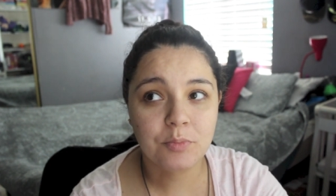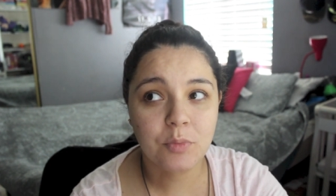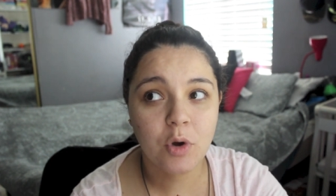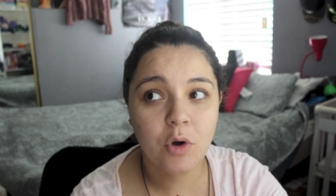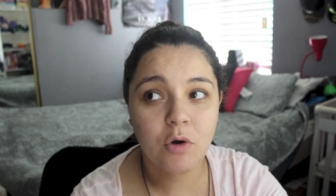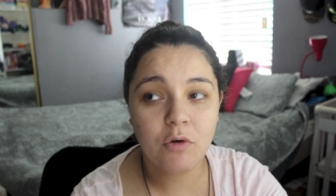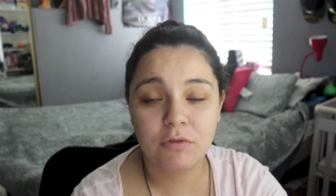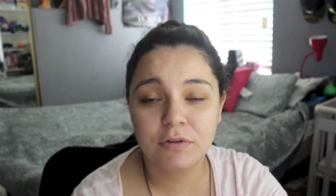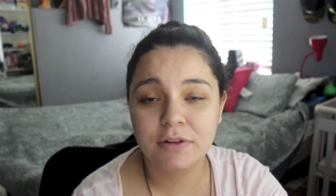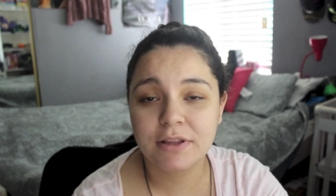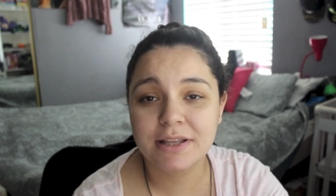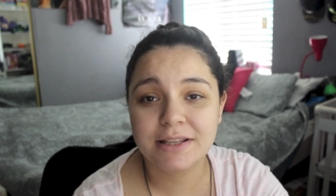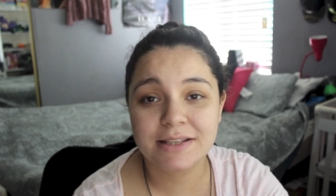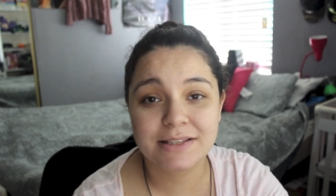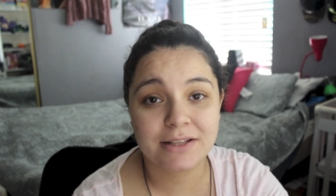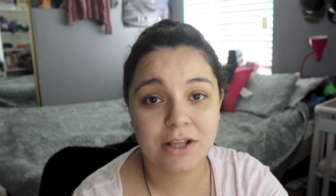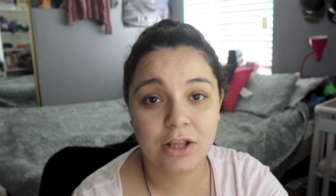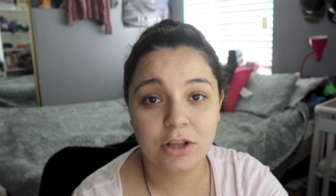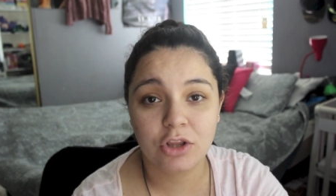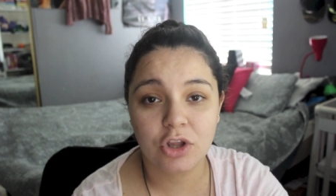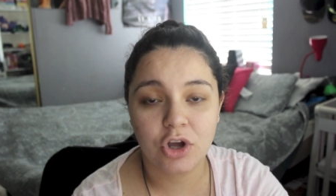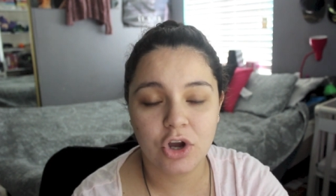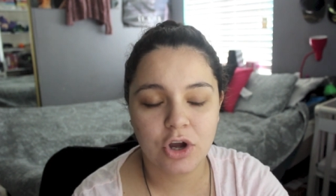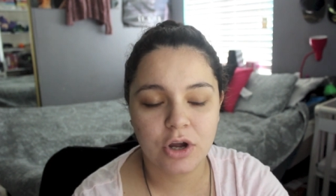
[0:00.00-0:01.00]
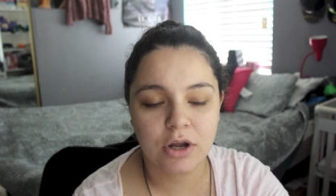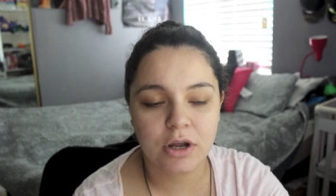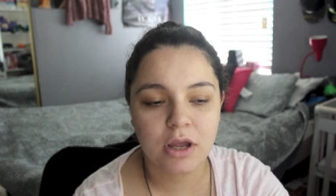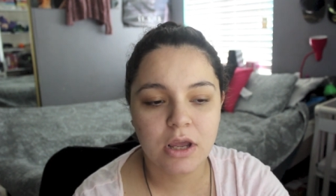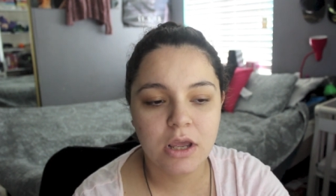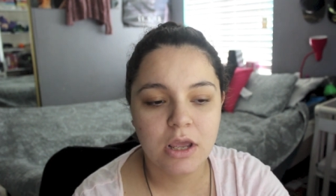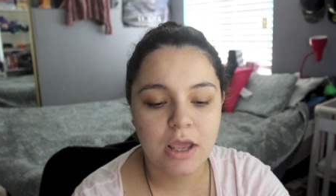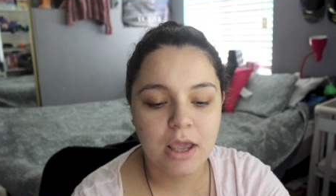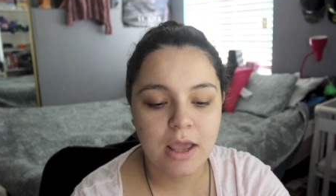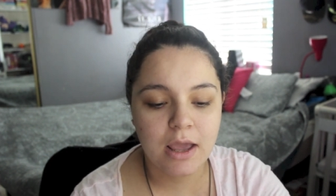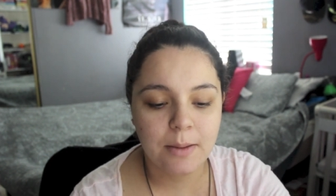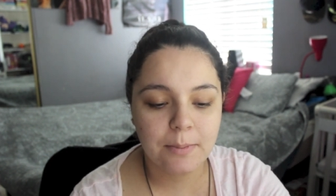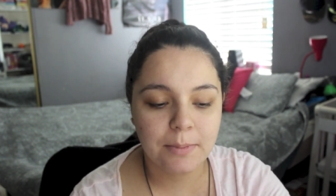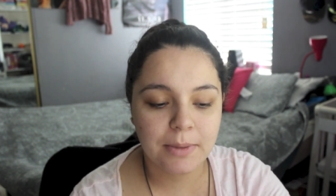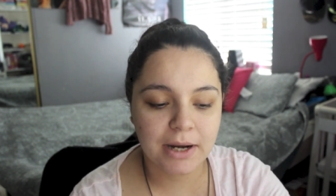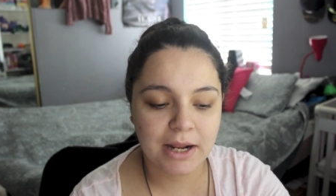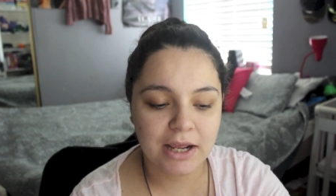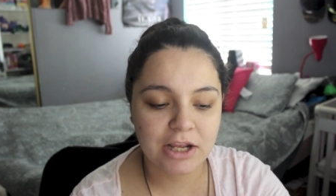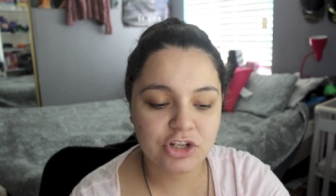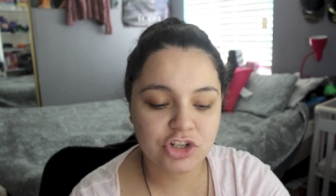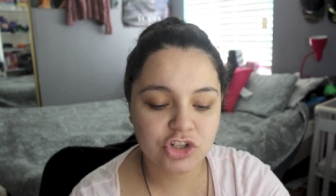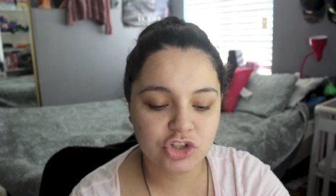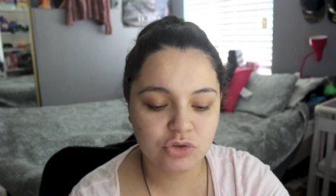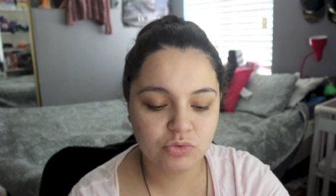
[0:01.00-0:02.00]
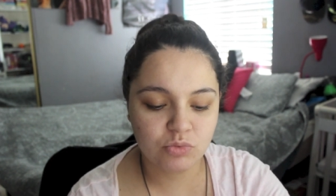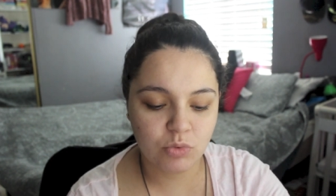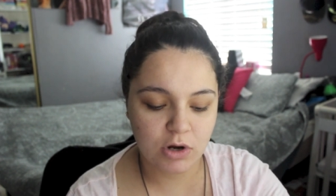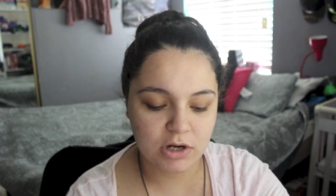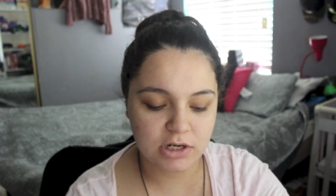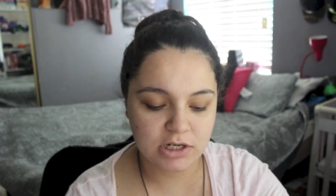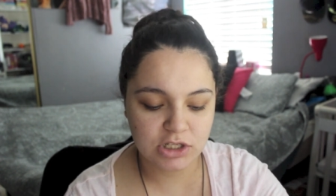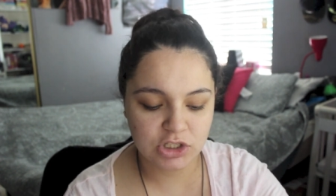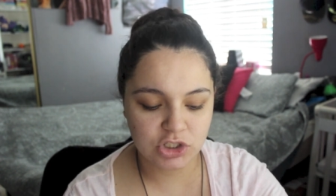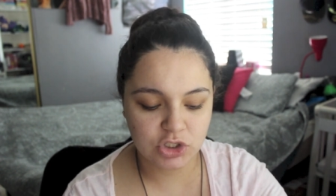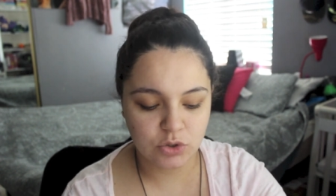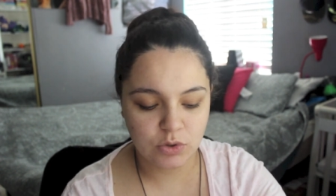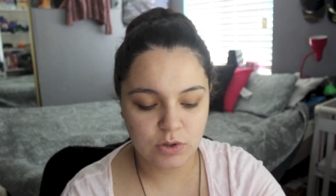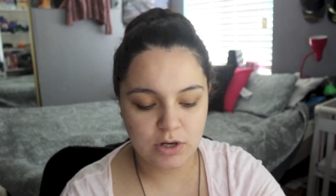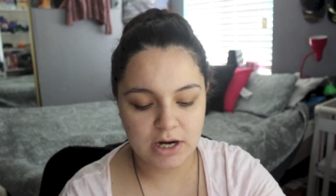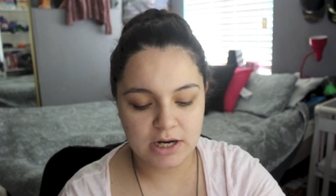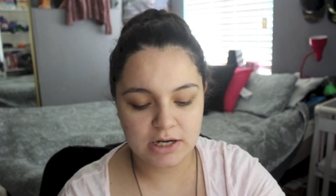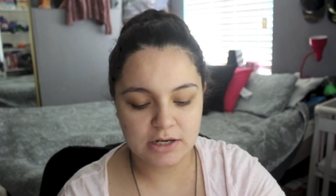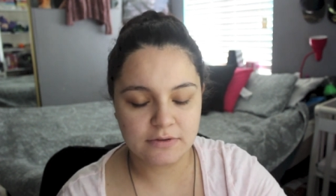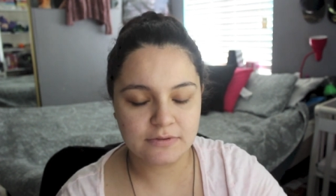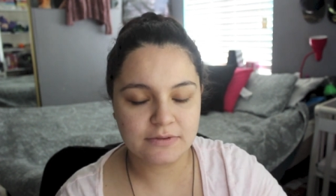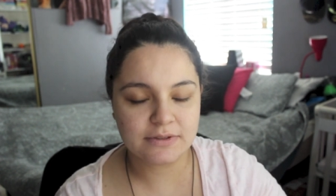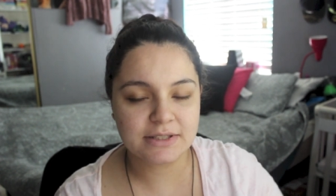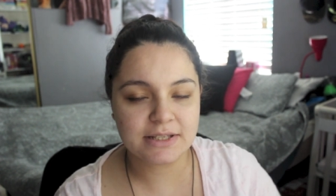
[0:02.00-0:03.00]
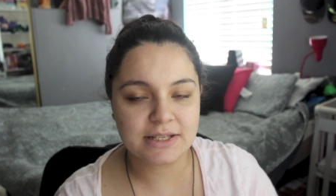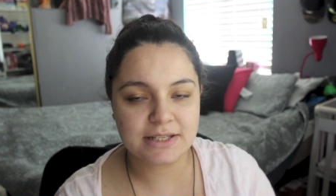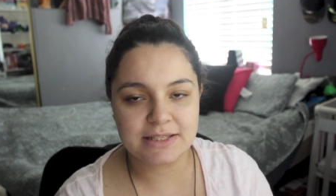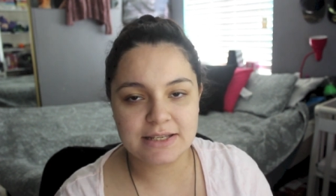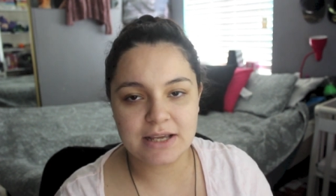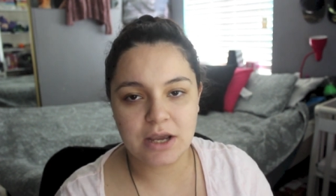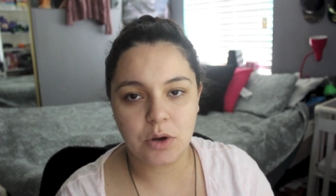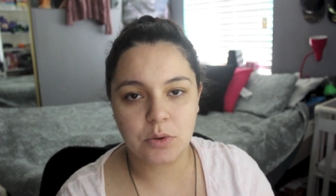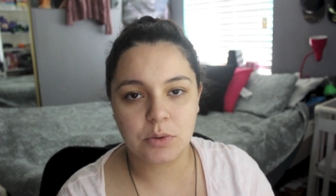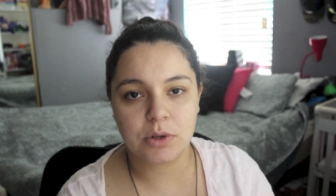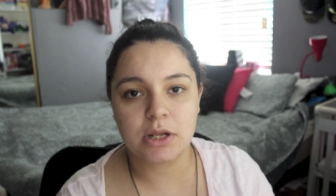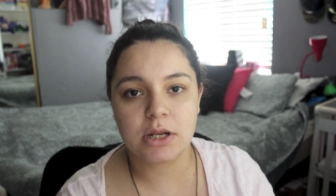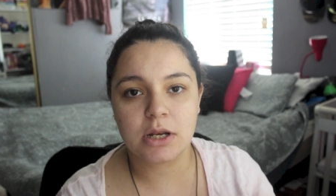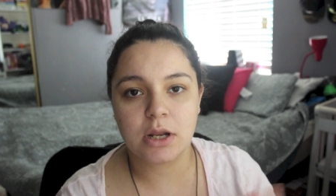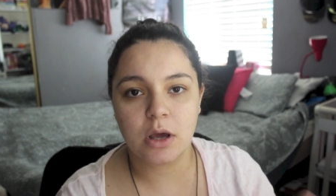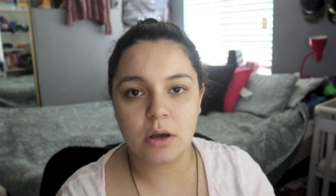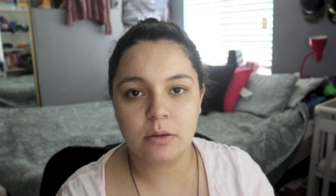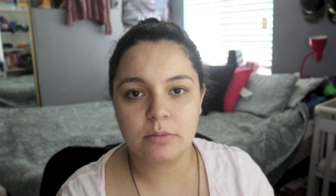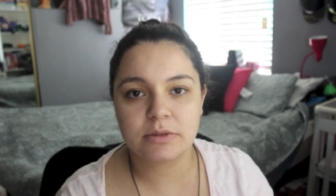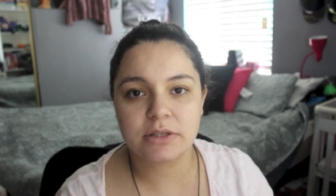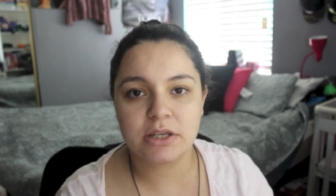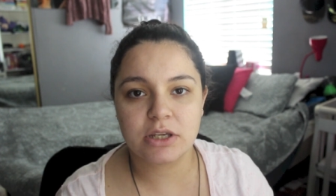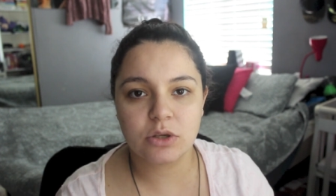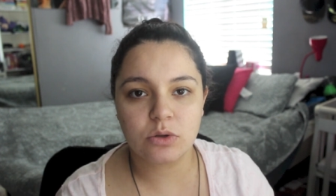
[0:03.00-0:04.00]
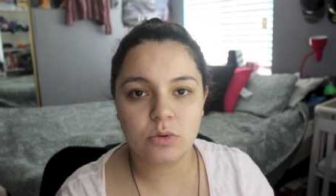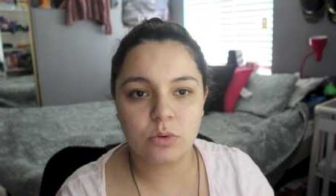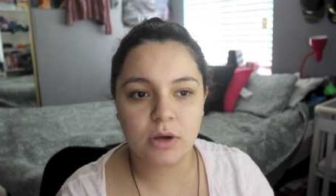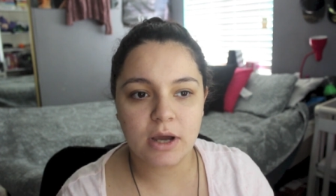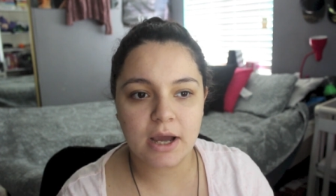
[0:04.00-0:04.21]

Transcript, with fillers: hopefully it's not long, but I just wanted to kind of sit down and update you